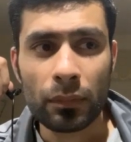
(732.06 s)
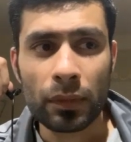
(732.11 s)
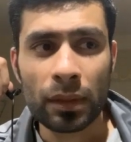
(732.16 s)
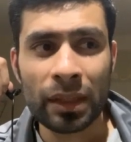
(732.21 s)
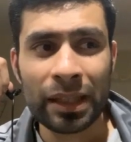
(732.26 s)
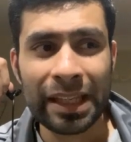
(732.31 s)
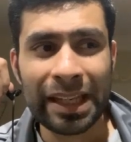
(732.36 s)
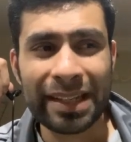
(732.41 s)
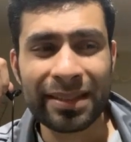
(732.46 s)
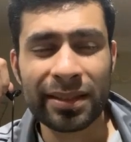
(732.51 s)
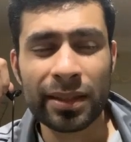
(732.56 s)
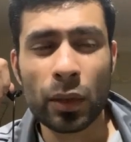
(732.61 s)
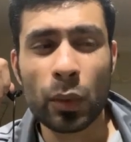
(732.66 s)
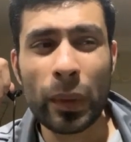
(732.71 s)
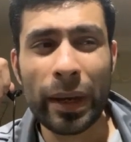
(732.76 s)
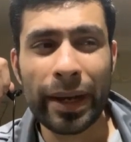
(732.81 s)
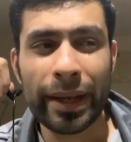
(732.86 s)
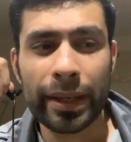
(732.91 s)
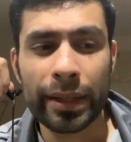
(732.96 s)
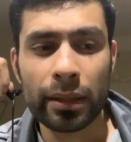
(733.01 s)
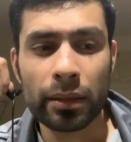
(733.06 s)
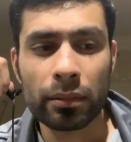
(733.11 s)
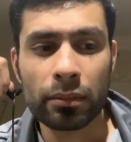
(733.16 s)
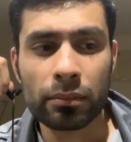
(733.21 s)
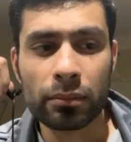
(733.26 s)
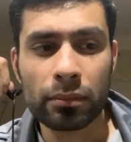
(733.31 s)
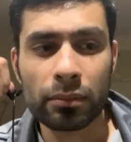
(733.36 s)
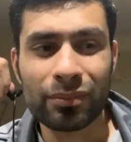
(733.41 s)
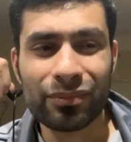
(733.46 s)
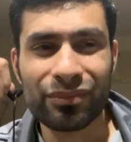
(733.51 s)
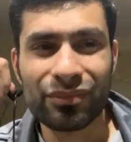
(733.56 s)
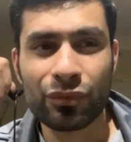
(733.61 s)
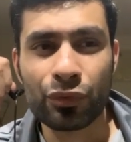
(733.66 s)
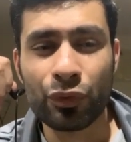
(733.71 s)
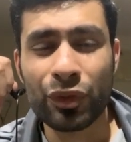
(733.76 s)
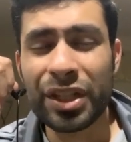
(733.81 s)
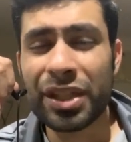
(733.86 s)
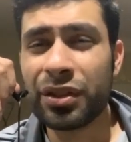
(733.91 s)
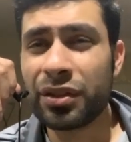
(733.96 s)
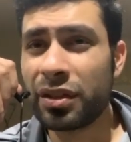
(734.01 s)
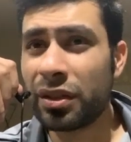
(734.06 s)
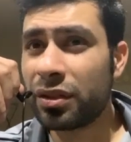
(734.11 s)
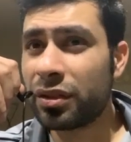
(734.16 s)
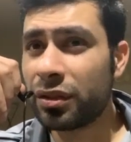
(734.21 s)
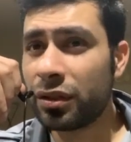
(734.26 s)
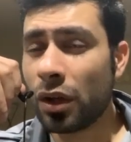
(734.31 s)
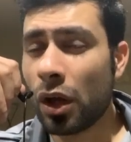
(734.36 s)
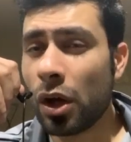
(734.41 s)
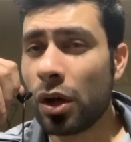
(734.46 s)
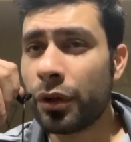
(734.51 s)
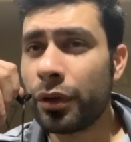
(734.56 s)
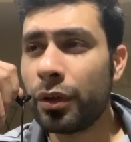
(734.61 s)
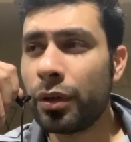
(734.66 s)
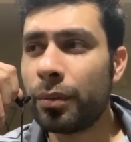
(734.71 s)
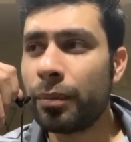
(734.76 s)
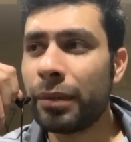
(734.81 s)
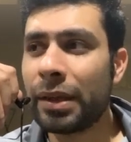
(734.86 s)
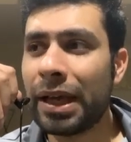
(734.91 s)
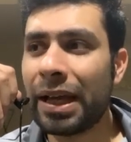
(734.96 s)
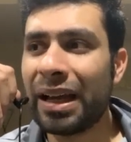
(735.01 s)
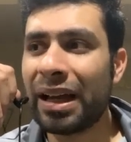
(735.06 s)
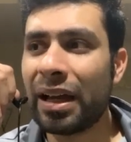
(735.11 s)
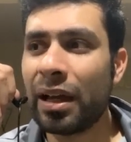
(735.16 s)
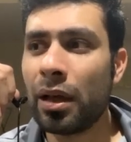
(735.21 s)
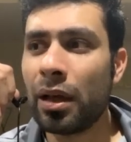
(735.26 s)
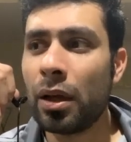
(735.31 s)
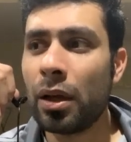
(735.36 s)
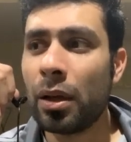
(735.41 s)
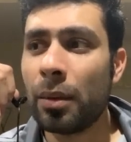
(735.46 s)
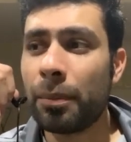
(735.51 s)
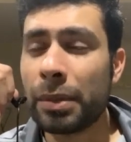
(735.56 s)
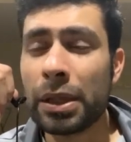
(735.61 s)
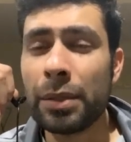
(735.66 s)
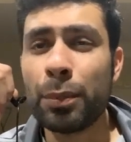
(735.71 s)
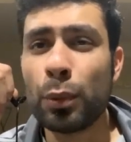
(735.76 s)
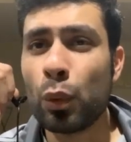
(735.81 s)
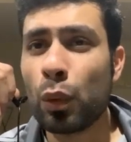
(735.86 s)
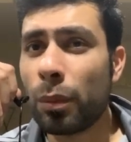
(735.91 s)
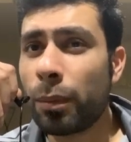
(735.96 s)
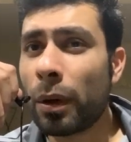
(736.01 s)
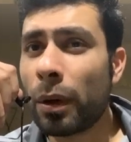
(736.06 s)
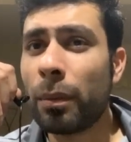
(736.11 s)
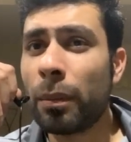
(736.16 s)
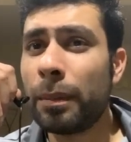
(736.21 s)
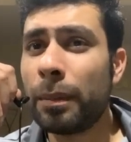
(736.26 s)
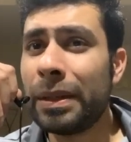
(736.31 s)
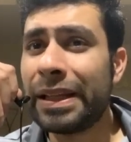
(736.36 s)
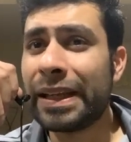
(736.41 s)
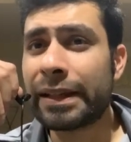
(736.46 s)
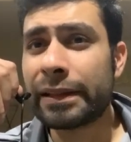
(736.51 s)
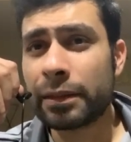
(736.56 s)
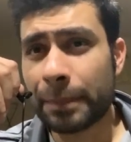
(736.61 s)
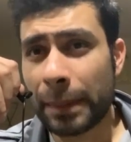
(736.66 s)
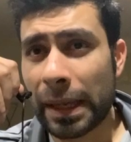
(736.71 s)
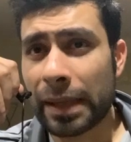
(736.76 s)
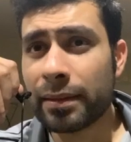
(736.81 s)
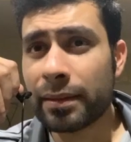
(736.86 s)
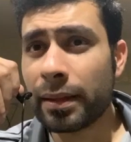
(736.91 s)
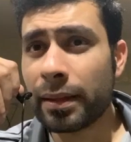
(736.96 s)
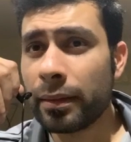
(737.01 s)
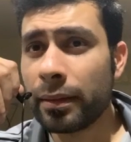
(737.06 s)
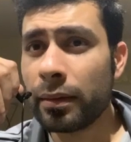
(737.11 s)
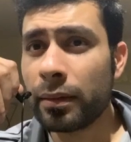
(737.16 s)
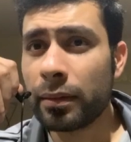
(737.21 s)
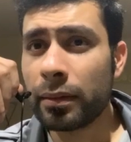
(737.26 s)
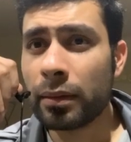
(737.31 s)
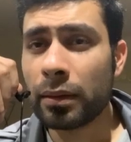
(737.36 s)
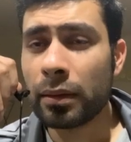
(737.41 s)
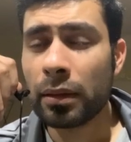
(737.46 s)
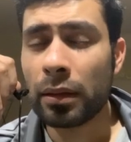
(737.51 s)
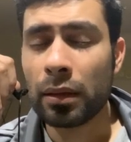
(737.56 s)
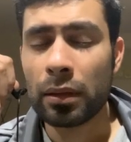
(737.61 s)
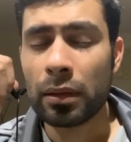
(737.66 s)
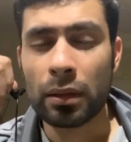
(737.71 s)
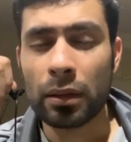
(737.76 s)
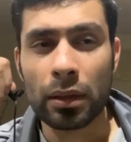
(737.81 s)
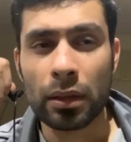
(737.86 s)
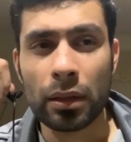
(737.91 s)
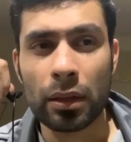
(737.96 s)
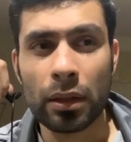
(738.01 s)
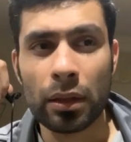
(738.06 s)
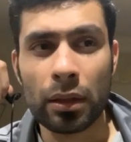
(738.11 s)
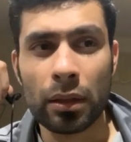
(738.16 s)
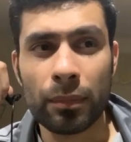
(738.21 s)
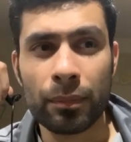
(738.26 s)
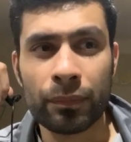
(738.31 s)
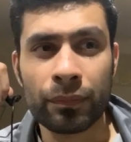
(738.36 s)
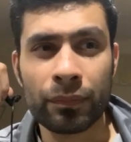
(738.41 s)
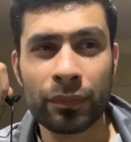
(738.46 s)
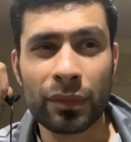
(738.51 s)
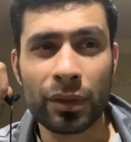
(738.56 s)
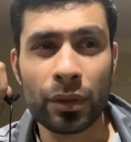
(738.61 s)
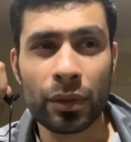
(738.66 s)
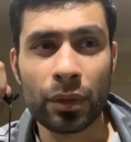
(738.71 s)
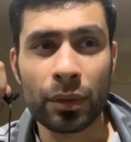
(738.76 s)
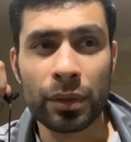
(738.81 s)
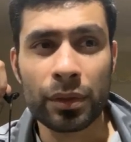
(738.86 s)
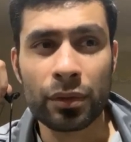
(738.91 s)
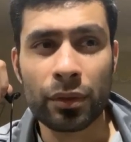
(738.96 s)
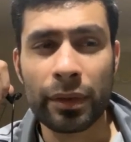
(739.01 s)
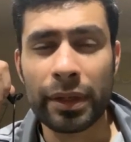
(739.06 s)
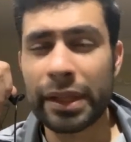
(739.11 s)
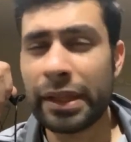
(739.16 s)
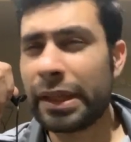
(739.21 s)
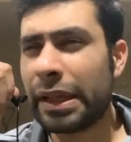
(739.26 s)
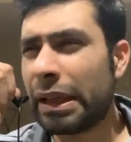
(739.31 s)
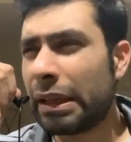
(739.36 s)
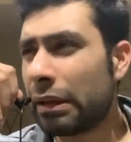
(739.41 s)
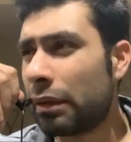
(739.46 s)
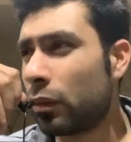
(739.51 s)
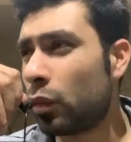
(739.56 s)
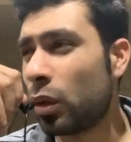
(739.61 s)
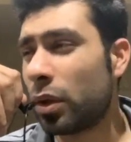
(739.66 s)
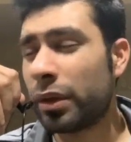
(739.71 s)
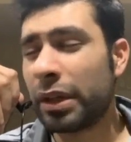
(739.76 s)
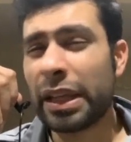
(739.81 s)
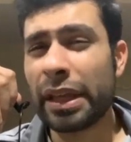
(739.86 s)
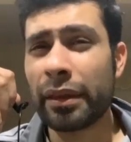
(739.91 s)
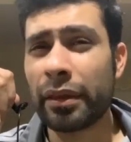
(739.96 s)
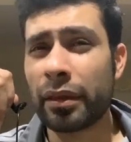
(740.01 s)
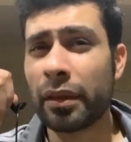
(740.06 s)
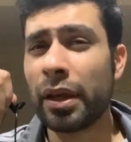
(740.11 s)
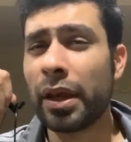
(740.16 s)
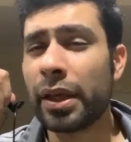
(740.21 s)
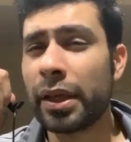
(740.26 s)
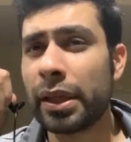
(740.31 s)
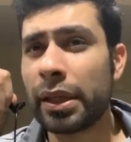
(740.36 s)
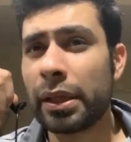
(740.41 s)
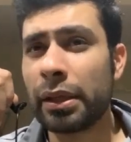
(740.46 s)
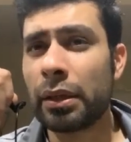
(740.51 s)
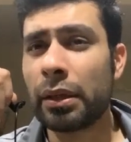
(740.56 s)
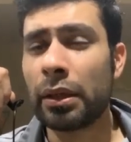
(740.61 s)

He hasn't quite reached the stardom that people were probably expecting. You know, he's already near 30.